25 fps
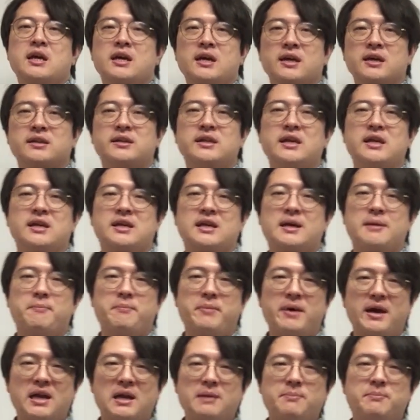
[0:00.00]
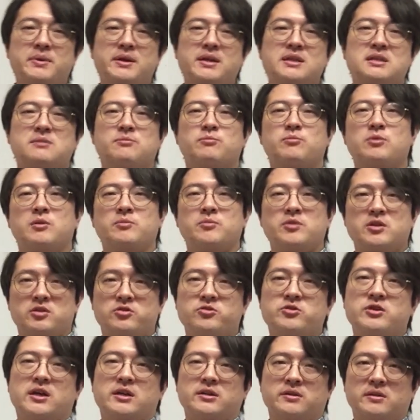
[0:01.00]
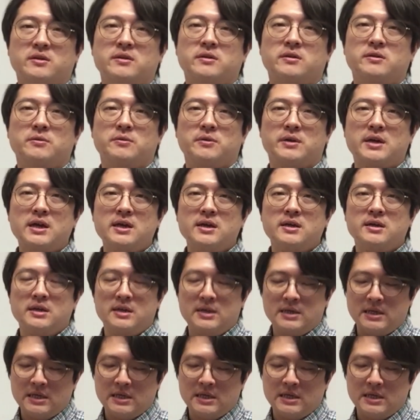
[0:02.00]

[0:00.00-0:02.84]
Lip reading: and they can benefit from each other. Okay,